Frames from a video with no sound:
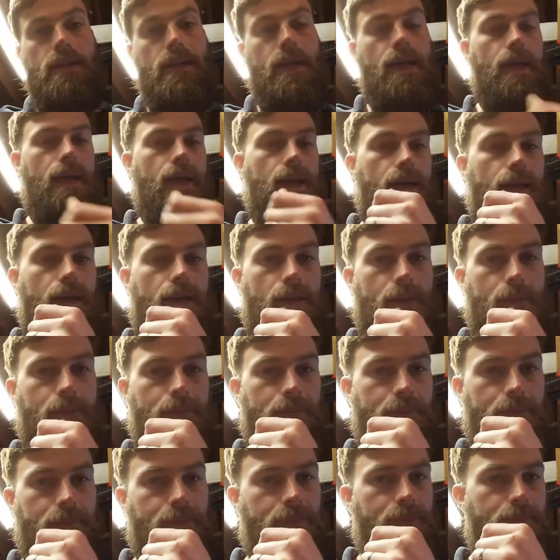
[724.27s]

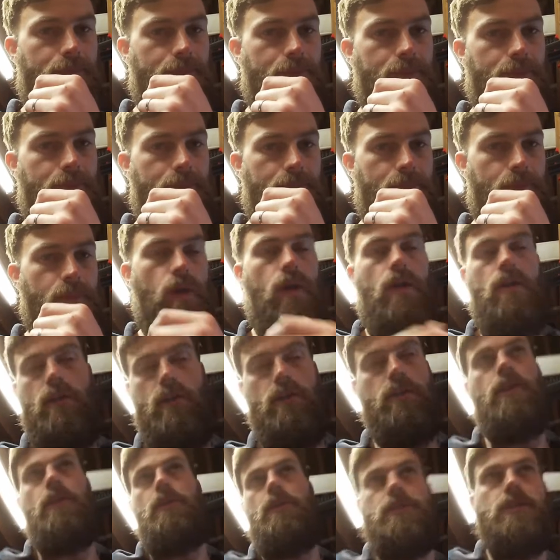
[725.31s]
Well, I
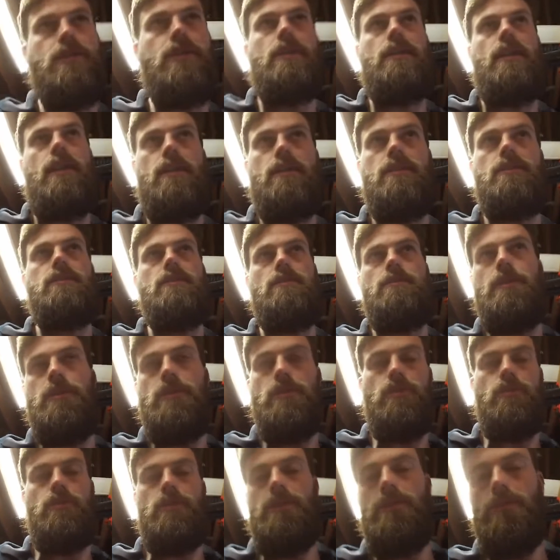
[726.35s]
know it's going to get considerably
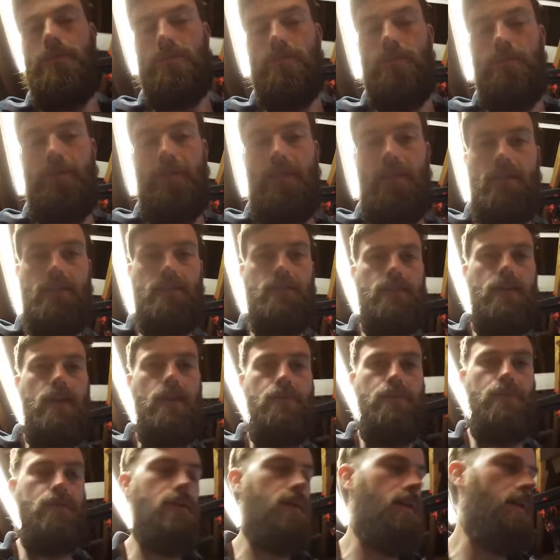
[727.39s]
cooler because it's not being heated
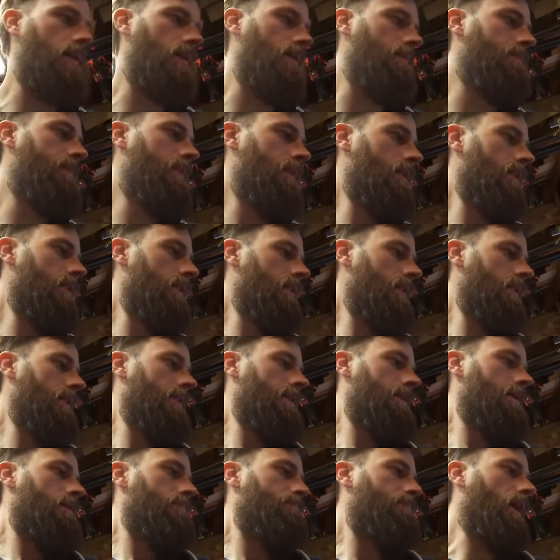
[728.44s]
up,
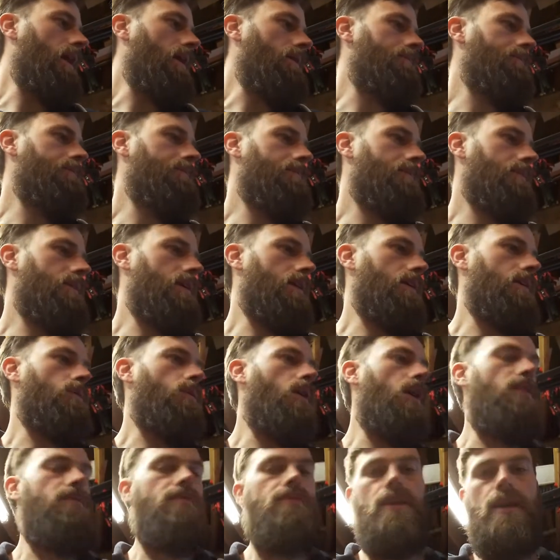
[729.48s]
but it will
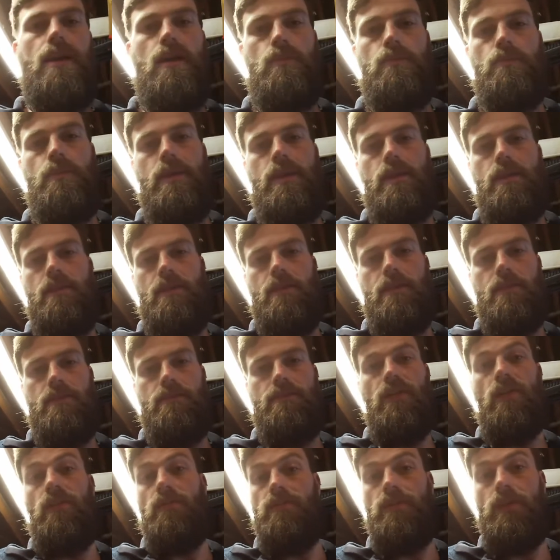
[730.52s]
hopefully help me
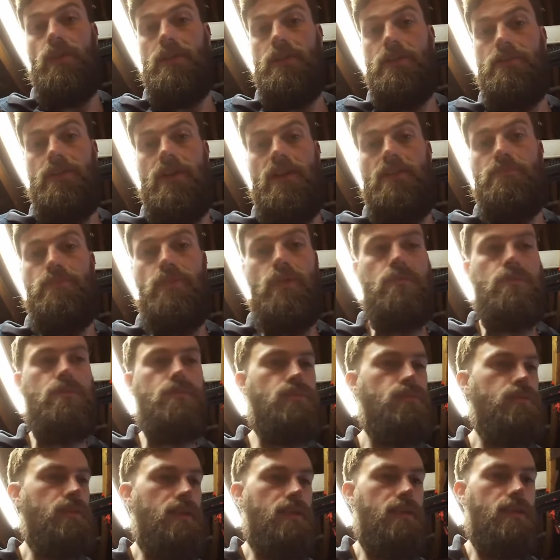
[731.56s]
fault find if I have
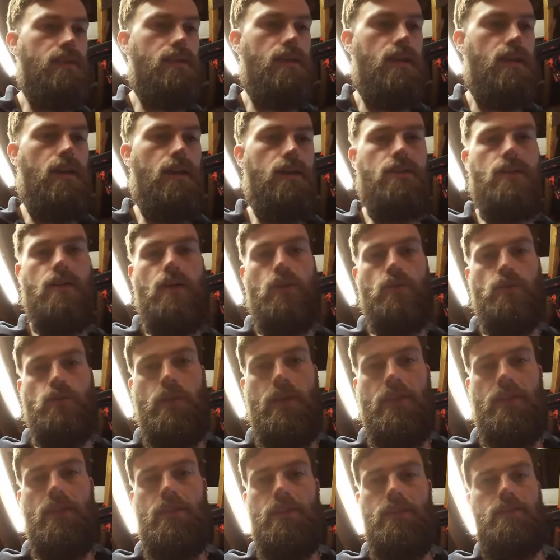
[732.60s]
problems with cold
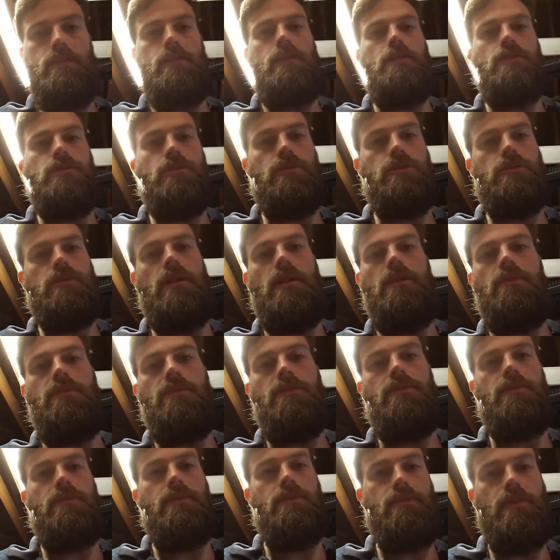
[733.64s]
weather, that sort of
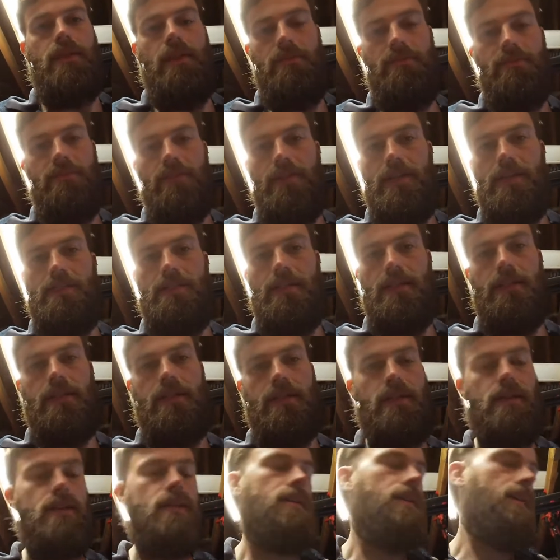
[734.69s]
stuff, with that freezing.
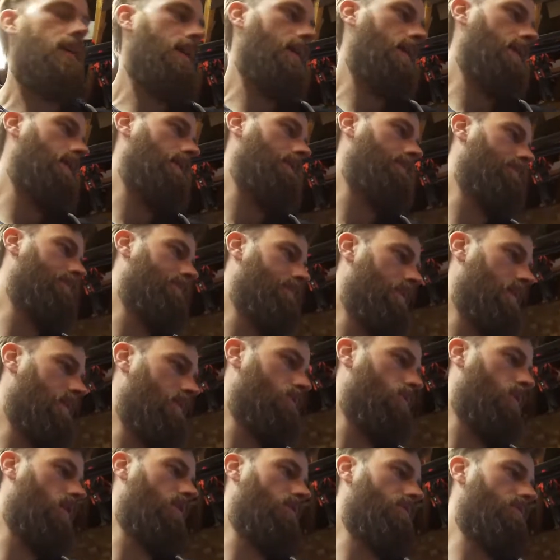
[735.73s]
It
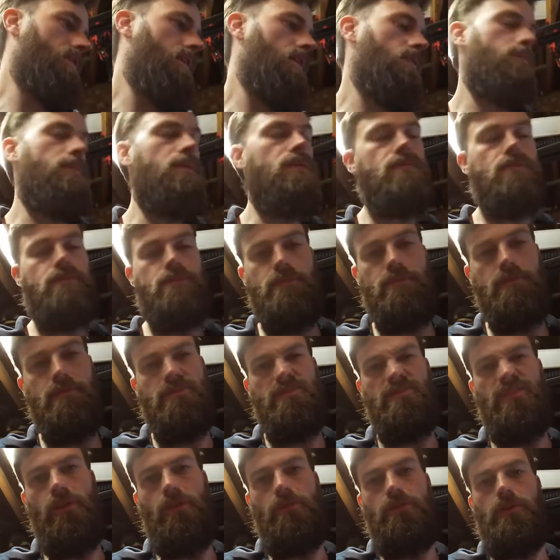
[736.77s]
will hopefully help me
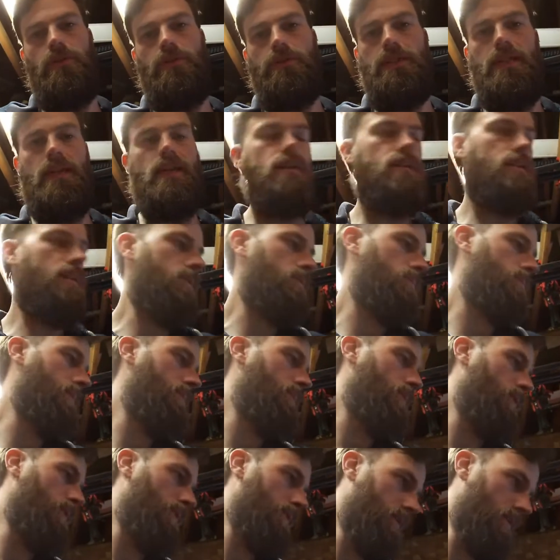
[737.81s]
fault find that a little bit
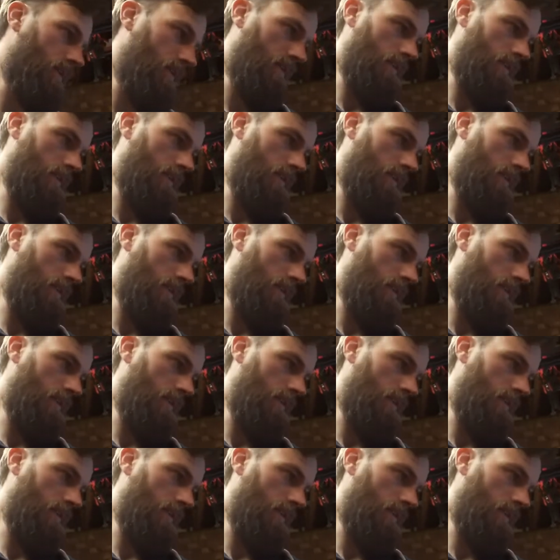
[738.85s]
more.